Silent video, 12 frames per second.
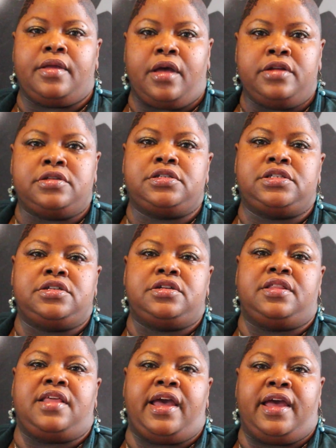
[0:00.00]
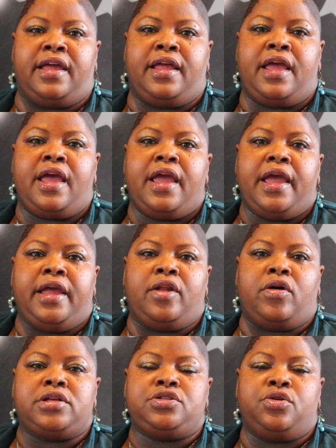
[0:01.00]
understood that, it
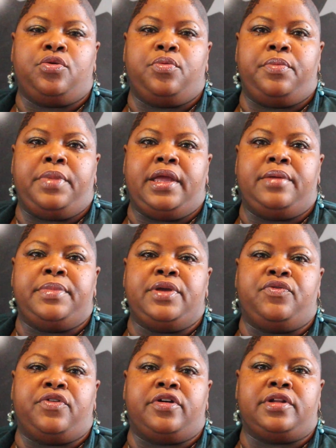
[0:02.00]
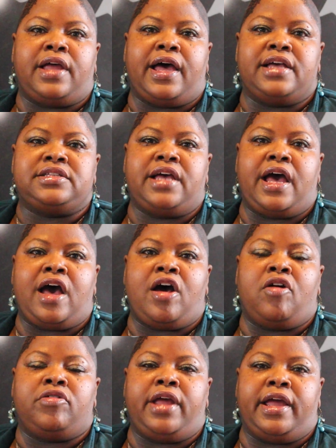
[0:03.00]
also made me realize
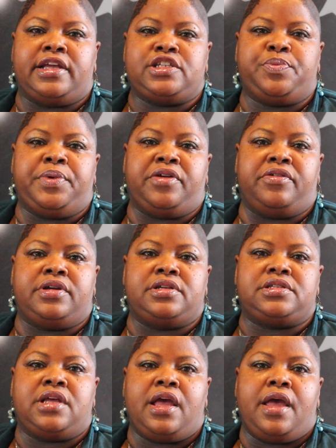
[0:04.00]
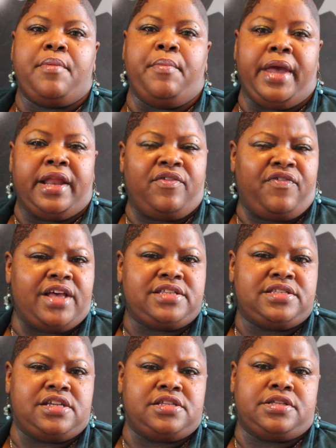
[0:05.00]
how that experience
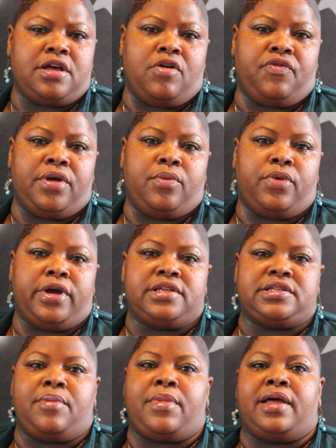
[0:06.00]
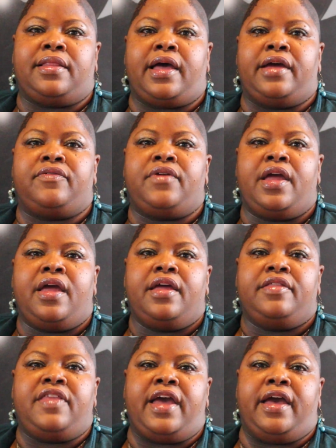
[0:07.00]
manifested itself in ways in my life
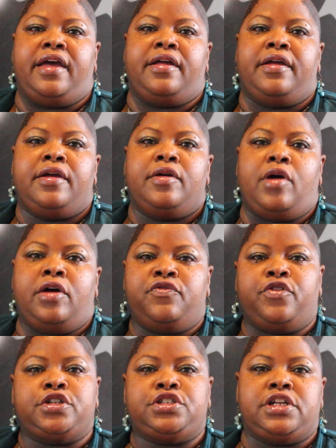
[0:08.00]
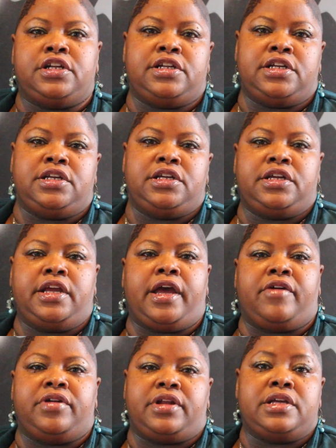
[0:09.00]
that unfortunately
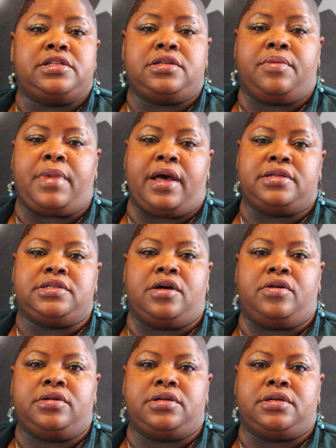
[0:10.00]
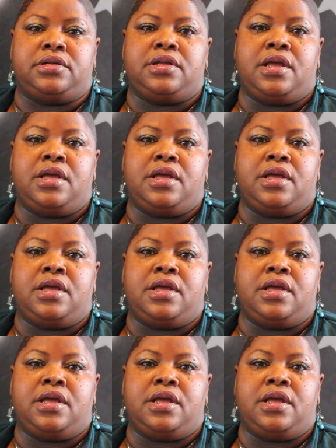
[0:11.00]
carried into my adulthood,